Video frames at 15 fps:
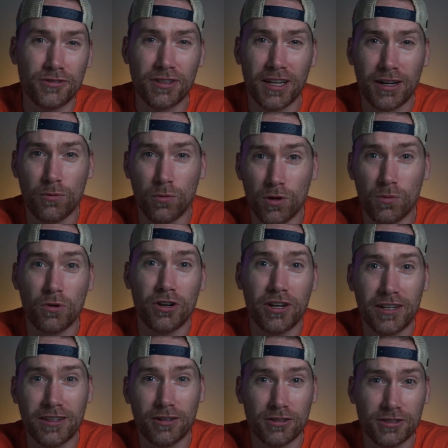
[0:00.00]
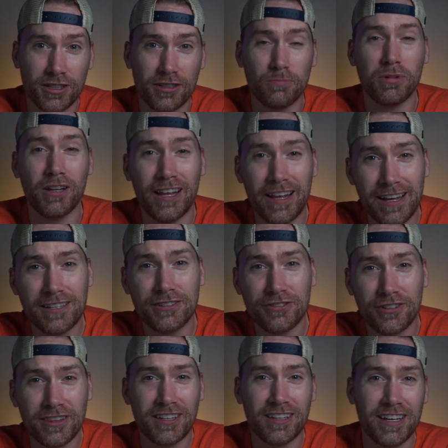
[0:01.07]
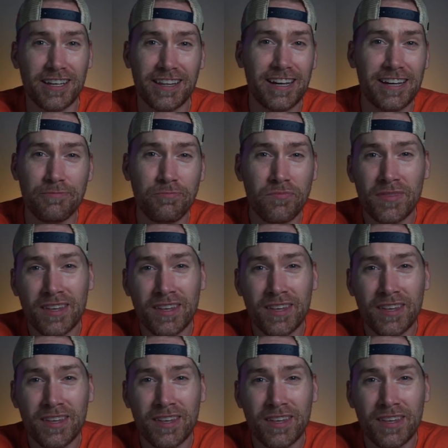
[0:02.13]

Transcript: or like woodworking, they'll sell plans or anything like that.